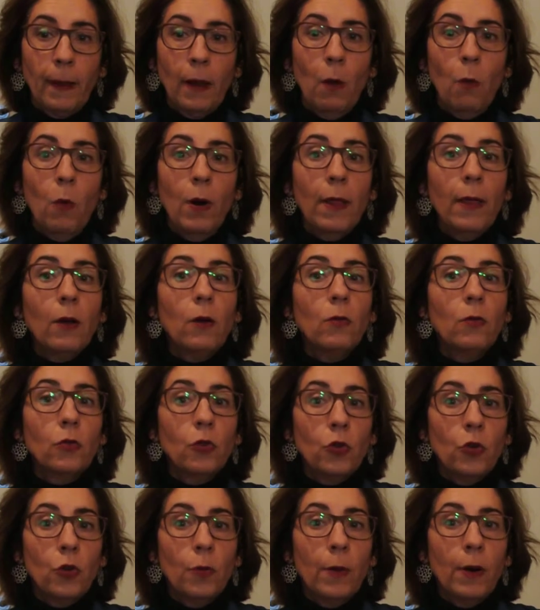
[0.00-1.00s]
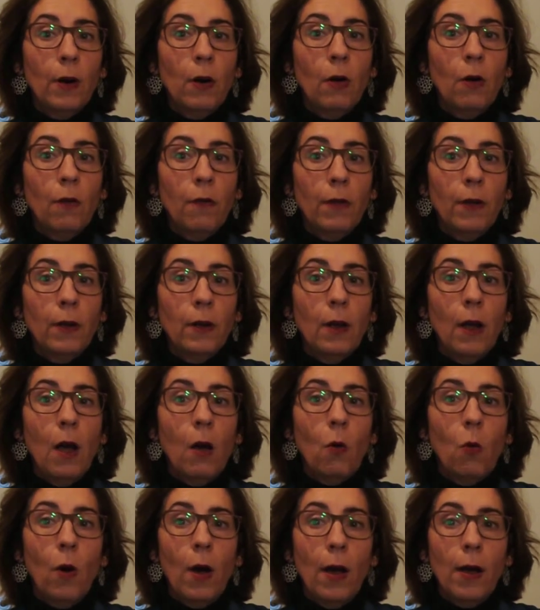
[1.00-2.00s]
where the consumer often
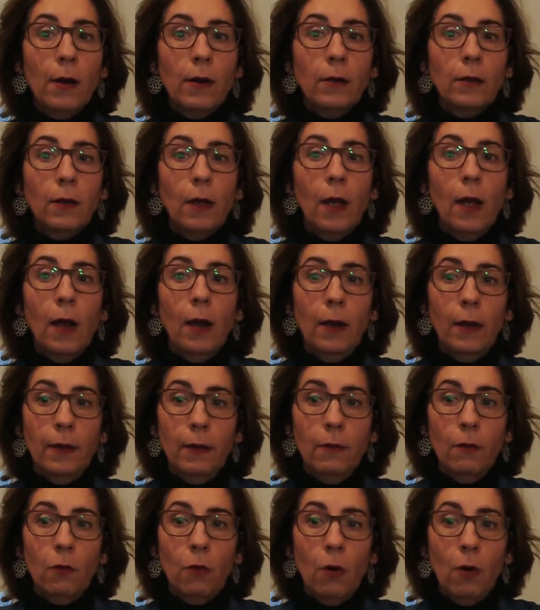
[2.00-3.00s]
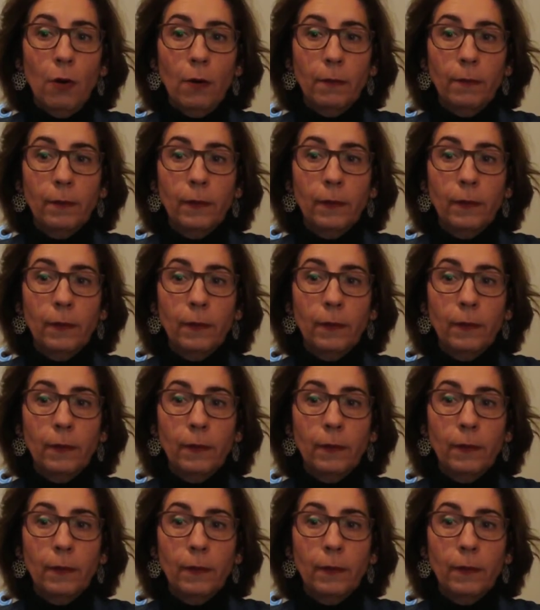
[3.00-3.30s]
acquires a leading role.